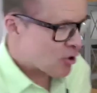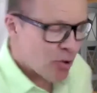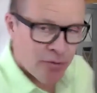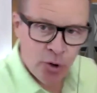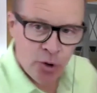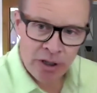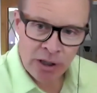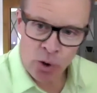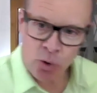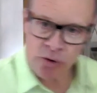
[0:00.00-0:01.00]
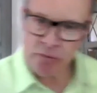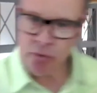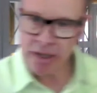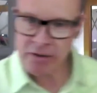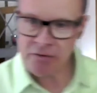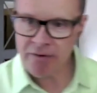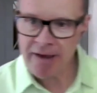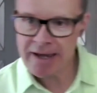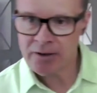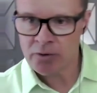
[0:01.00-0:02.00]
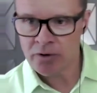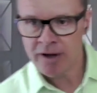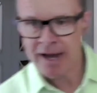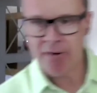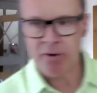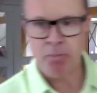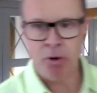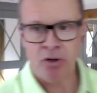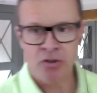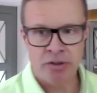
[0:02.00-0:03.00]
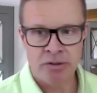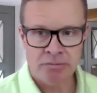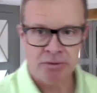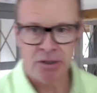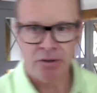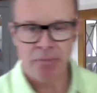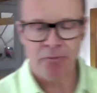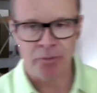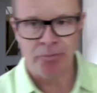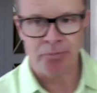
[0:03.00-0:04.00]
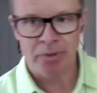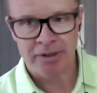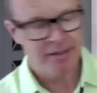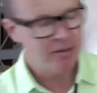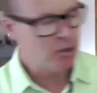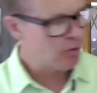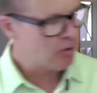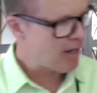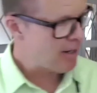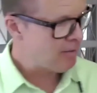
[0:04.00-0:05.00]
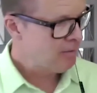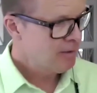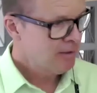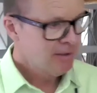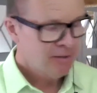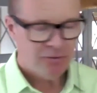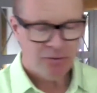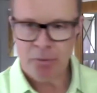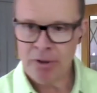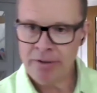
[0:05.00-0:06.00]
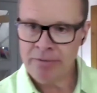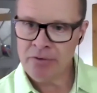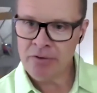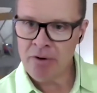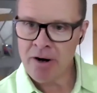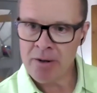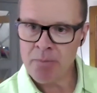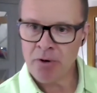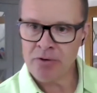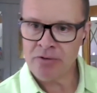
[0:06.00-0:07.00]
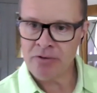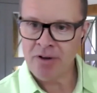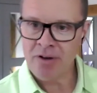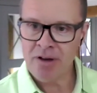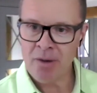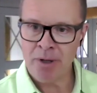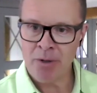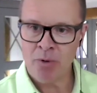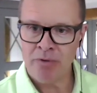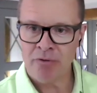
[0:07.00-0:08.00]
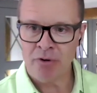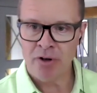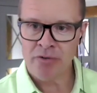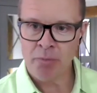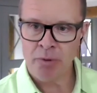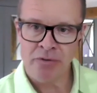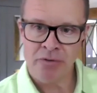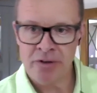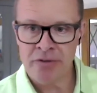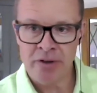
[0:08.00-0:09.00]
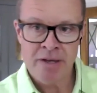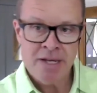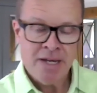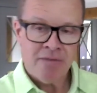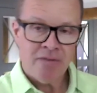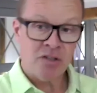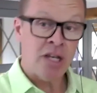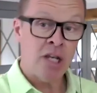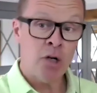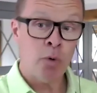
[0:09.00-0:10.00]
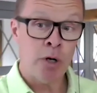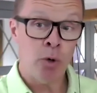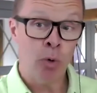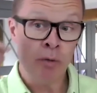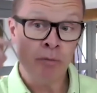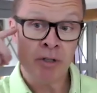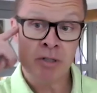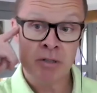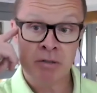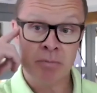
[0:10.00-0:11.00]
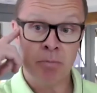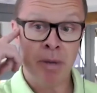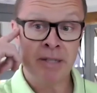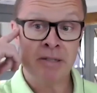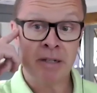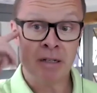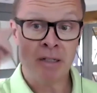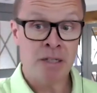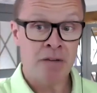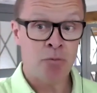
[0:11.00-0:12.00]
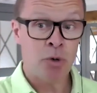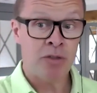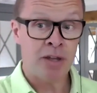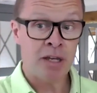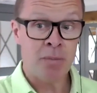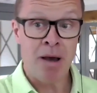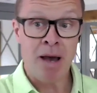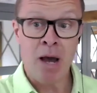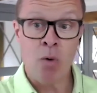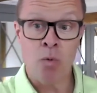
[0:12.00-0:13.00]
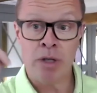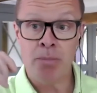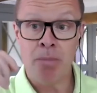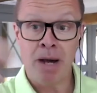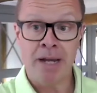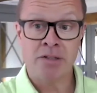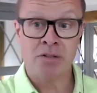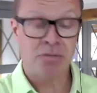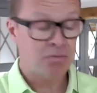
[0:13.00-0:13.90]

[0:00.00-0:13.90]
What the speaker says: so if you're a Lord of the Rings fan or a Harry Potter, I'm from the UK, from Britain, so Harry Potter's a big one for us. But there's a hero in all of us, basically. If we think about how we might